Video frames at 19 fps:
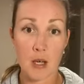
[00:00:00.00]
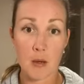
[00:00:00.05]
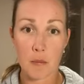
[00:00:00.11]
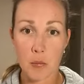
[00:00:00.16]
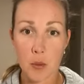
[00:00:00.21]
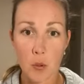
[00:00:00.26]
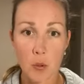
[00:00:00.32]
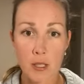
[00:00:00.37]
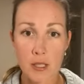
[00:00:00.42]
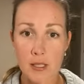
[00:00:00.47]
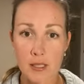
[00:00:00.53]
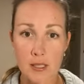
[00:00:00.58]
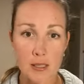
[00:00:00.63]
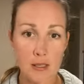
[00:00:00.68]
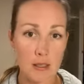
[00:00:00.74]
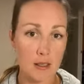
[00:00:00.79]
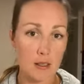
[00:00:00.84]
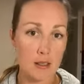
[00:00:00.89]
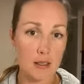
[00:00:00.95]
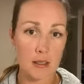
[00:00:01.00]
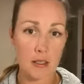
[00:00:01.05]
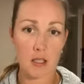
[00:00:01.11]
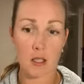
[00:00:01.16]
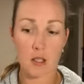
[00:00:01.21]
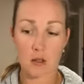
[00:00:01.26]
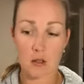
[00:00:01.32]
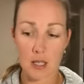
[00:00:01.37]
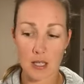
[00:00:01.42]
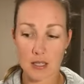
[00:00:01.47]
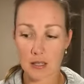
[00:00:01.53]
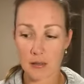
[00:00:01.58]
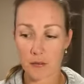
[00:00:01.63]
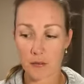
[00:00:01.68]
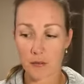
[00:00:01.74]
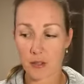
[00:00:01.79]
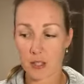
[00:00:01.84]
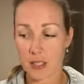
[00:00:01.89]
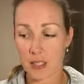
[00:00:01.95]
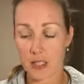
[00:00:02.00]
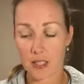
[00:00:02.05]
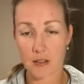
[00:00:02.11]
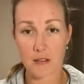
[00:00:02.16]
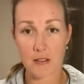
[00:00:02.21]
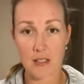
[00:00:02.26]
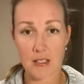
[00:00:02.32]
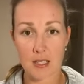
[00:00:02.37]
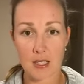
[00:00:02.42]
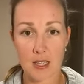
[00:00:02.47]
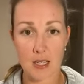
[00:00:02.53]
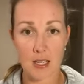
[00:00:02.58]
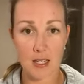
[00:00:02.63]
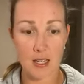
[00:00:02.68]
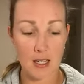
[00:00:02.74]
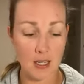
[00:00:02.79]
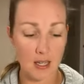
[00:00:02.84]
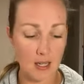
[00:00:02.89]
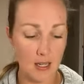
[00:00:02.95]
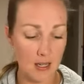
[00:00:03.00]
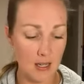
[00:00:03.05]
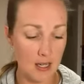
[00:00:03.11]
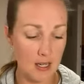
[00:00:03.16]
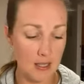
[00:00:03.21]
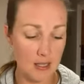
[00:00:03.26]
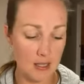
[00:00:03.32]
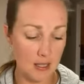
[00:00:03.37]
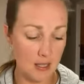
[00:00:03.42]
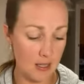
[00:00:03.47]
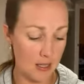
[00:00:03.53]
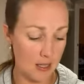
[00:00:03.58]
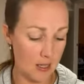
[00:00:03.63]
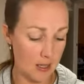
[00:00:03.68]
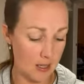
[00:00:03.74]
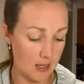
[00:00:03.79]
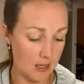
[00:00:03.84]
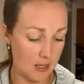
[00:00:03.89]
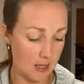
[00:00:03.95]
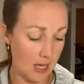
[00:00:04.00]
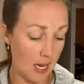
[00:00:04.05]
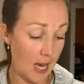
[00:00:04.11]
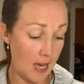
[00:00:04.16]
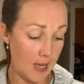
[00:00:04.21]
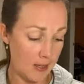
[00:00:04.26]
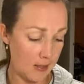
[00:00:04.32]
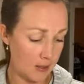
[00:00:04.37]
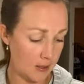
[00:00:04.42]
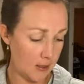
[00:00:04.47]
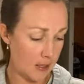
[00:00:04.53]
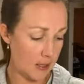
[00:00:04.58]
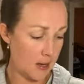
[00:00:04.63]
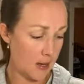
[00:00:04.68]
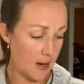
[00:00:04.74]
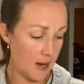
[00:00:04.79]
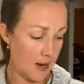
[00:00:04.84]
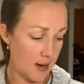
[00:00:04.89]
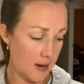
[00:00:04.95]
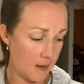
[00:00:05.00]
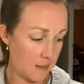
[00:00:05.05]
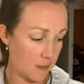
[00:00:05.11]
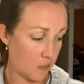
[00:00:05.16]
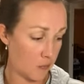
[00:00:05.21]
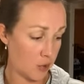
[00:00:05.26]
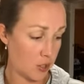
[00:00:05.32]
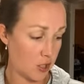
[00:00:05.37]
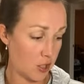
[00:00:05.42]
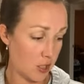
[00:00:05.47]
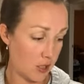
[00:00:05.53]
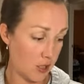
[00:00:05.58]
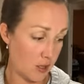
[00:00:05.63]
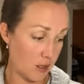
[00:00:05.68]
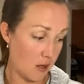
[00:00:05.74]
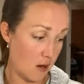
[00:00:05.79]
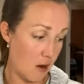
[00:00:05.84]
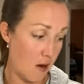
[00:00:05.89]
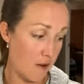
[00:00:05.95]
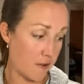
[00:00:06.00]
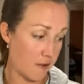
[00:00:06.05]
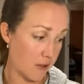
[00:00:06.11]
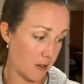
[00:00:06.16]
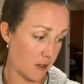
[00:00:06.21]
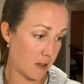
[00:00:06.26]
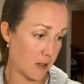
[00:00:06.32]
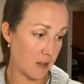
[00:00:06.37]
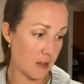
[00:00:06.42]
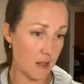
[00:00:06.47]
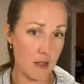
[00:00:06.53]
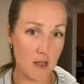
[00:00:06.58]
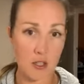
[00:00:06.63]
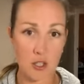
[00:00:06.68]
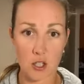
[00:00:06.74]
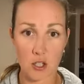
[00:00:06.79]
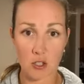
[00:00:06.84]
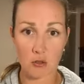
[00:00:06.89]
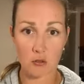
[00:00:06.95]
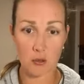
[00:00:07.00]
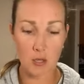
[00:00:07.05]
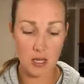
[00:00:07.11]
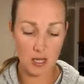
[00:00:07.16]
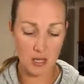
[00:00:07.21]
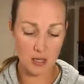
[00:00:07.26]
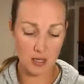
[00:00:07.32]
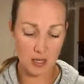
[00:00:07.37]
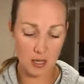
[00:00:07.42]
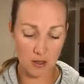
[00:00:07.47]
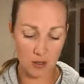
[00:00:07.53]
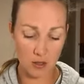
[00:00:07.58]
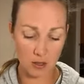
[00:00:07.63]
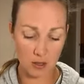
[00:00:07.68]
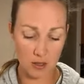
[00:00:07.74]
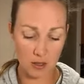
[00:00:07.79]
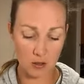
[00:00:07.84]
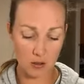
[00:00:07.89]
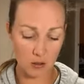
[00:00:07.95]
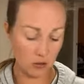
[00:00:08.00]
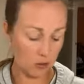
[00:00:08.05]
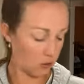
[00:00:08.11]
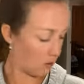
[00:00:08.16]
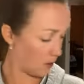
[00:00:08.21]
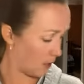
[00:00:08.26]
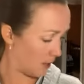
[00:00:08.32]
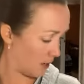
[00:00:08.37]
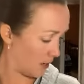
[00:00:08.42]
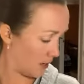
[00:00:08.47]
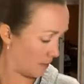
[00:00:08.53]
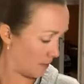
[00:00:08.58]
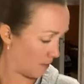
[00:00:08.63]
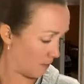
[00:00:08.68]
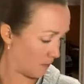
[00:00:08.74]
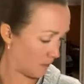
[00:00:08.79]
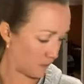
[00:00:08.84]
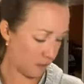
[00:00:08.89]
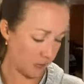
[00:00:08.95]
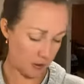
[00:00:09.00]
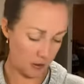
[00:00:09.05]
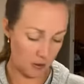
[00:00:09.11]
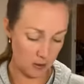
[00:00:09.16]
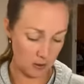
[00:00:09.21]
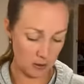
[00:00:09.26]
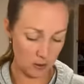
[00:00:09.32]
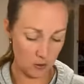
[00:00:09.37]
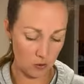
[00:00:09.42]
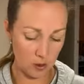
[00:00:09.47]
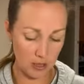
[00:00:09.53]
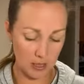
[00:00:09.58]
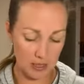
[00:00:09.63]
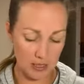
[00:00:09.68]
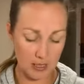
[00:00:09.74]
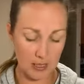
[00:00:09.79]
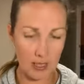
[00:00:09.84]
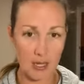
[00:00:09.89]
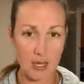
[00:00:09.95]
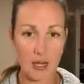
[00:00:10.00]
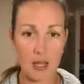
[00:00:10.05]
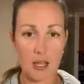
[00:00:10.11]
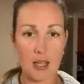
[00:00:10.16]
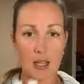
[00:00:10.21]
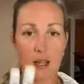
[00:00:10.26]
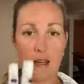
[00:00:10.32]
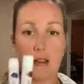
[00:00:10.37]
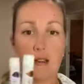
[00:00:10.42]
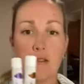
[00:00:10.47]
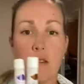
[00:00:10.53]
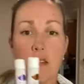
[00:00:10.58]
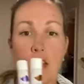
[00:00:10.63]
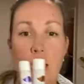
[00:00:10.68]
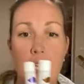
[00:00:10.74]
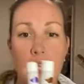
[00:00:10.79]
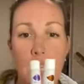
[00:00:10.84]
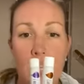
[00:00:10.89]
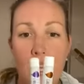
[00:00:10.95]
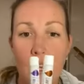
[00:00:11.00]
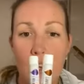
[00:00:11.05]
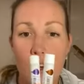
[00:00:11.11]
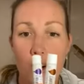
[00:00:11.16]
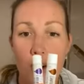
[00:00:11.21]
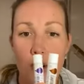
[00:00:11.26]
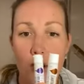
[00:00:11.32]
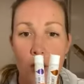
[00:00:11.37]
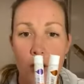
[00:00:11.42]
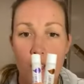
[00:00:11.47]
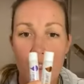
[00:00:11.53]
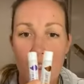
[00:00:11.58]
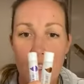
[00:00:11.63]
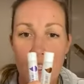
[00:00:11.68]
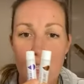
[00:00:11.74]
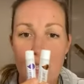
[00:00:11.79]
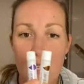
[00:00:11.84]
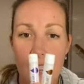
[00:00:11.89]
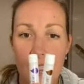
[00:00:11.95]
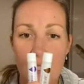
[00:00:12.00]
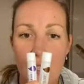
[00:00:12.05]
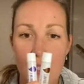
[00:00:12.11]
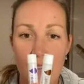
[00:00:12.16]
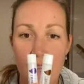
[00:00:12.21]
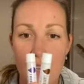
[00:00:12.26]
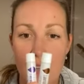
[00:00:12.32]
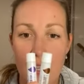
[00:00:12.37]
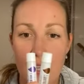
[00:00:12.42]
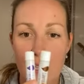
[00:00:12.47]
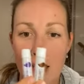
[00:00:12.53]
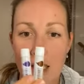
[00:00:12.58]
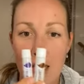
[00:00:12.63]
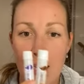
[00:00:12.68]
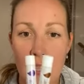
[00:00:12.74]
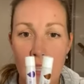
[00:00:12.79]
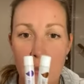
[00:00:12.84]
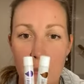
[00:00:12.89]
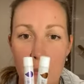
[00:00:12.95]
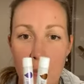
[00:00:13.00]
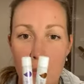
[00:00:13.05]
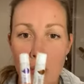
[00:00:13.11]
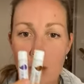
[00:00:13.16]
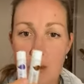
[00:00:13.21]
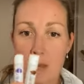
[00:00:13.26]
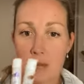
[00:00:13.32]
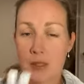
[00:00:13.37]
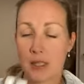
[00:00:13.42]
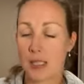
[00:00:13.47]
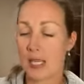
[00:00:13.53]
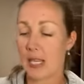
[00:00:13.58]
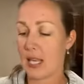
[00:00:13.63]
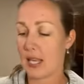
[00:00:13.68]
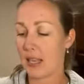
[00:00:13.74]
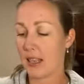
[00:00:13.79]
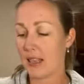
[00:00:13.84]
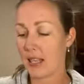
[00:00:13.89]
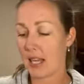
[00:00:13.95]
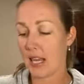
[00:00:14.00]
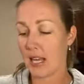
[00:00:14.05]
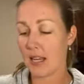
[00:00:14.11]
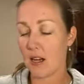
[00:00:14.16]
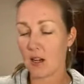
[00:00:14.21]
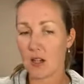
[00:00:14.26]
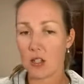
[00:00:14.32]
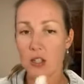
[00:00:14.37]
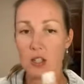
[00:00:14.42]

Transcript: points to get some free stuff as I can, which often do. The other little goodies that I love are the Young Living lip balms. They are